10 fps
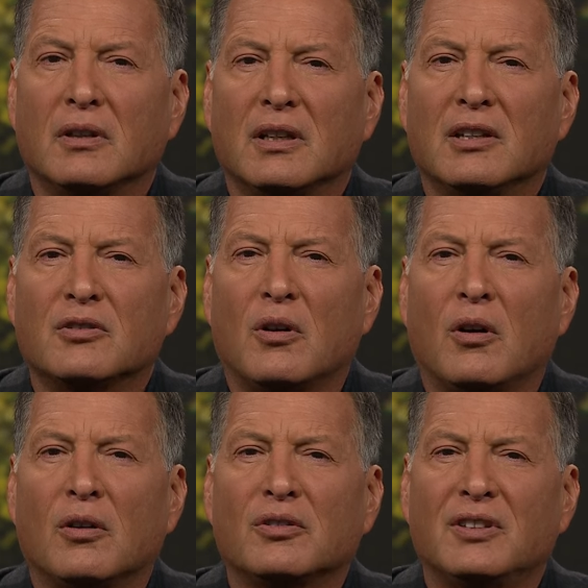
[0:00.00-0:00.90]
is
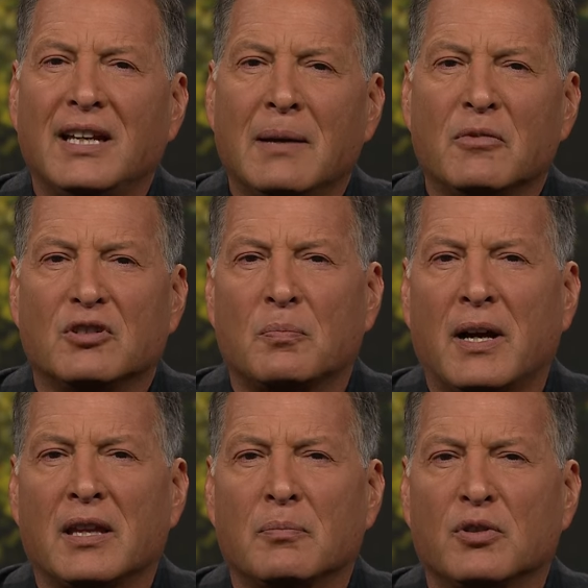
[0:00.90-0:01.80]
all damaged
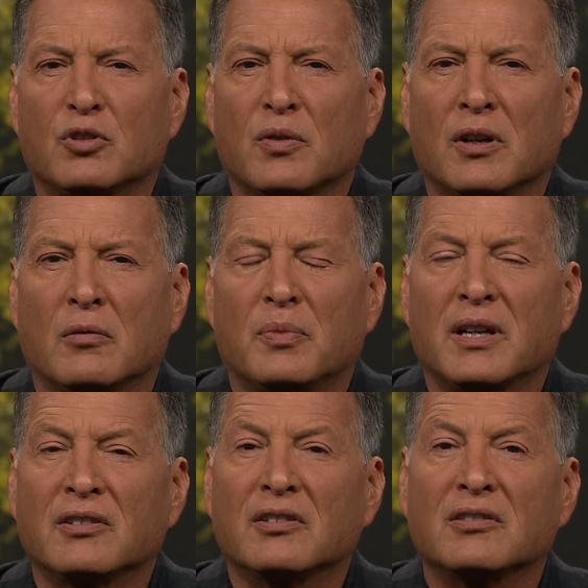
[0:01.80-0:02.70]
by the betrayal
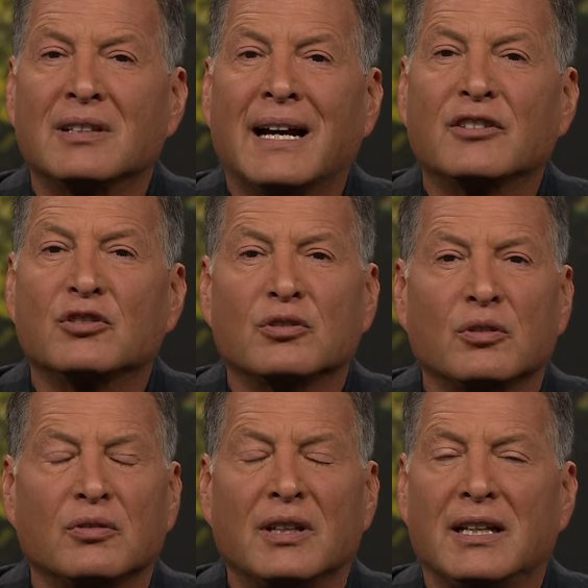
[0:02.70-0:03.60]
because it's not
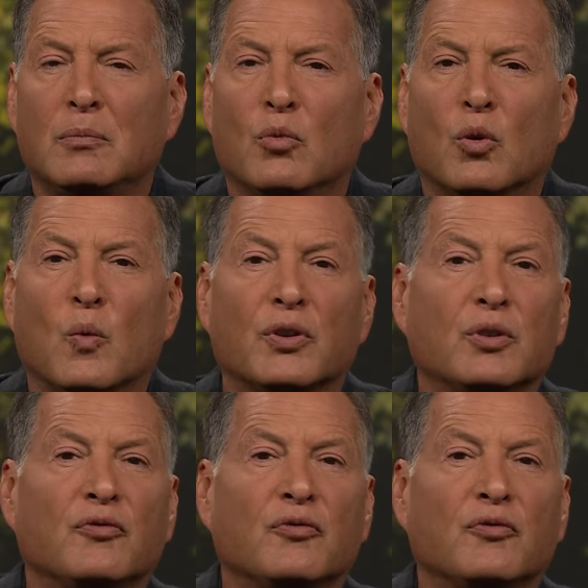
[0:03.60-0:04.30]
certain anymore what their